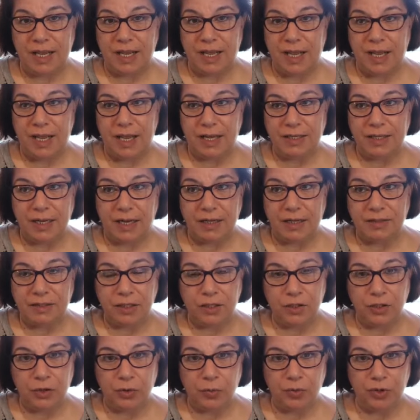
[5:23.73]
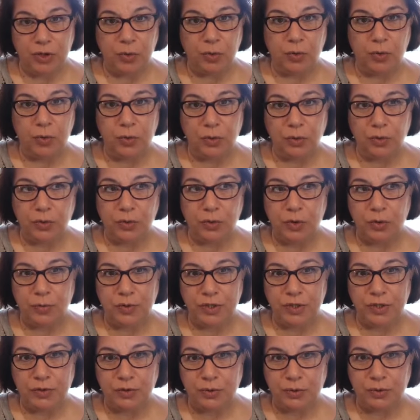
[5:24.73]
And I think we all
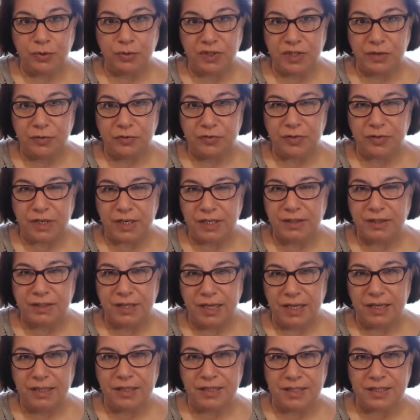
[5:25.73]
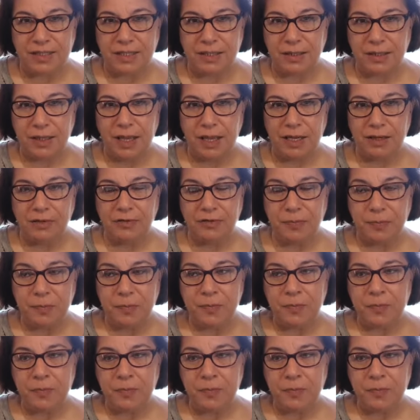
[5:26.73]
going through different things in life.